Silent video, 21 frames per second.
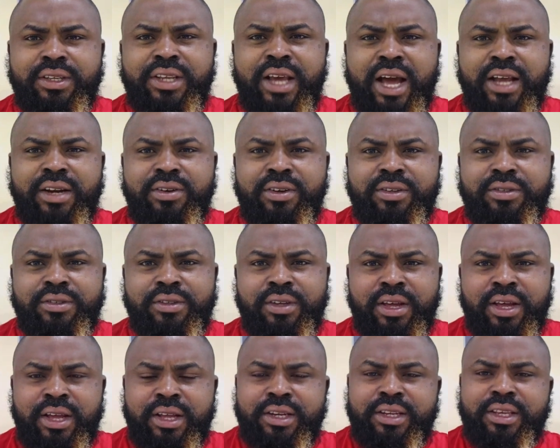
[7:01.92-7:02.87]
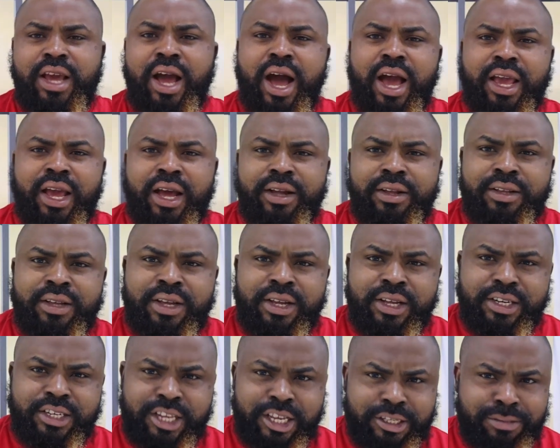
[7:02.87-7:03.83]
say, the Adricks, the higher
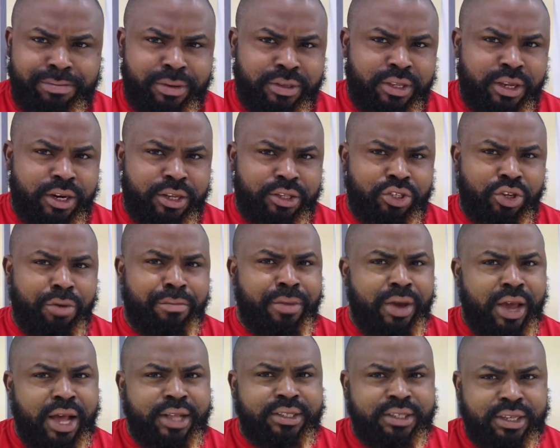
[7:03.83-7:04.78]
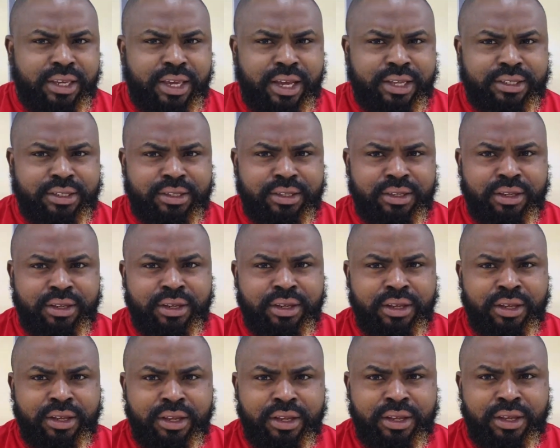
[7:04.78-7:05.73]
the expected return. May our tickets
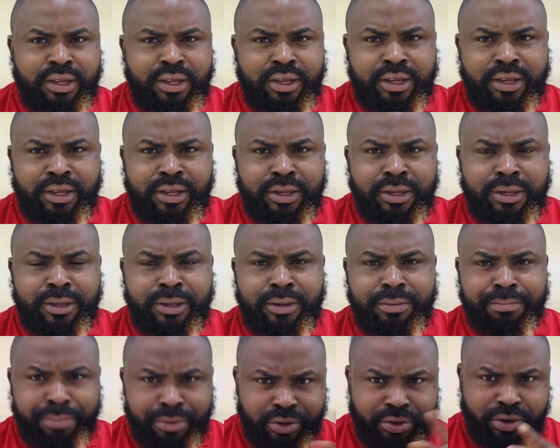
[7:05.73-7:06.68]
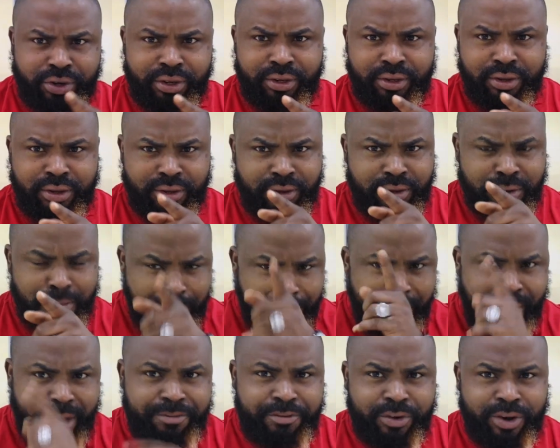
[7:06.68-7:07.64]
be green.
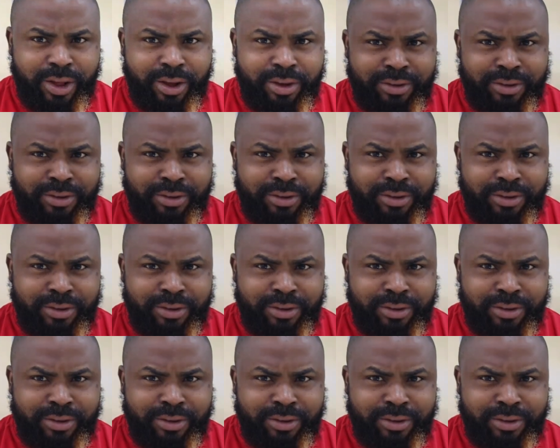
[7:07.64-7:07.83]
Bye for